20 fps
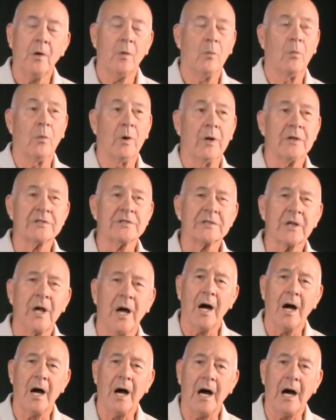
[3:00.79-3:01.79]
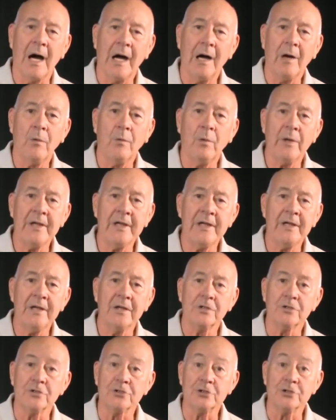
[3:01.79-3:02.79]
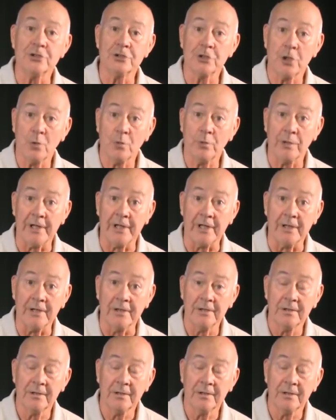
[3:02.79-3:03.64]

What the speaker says: was Awi Joni,